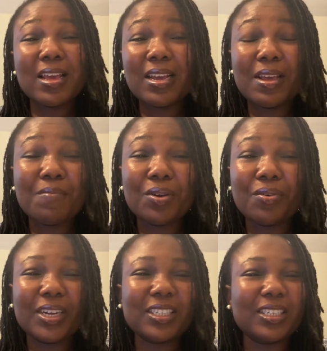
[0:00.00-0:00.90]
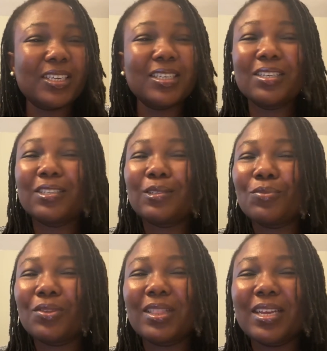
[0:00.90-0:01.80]
immigration
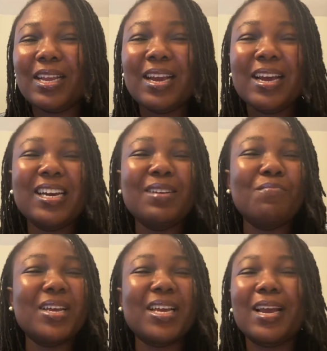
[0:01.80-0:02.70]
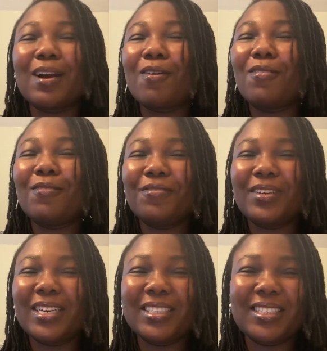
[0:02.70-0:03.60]
smoothly and make a
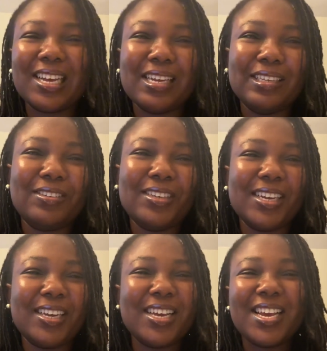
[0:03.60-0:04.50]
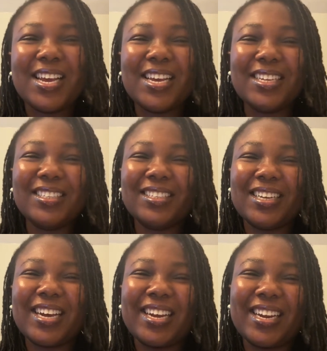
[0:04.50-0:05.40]
confident entry into
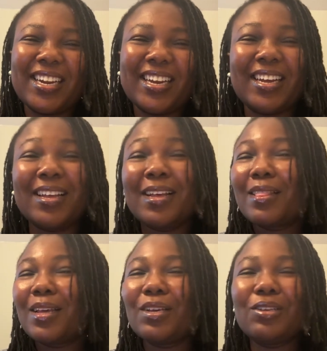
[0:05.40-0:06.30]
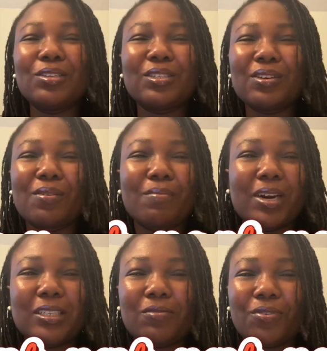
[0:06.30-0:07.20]
Canada. Thank you so
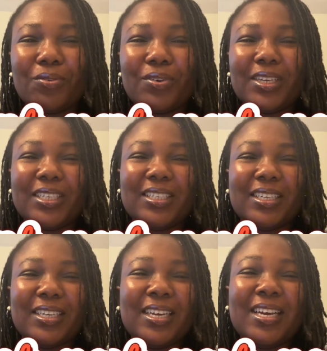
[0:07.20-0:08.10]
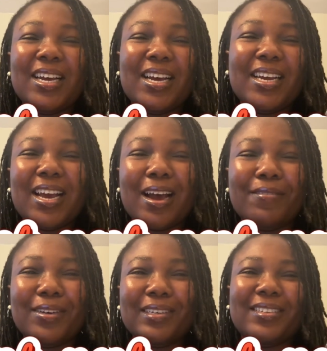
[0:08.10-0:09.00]
much for watching and have
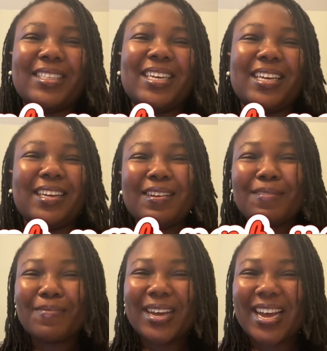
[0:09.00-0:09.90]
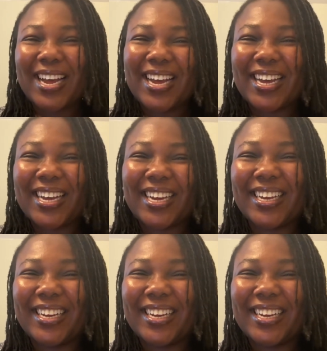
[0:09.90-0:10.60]
a good day. Bye.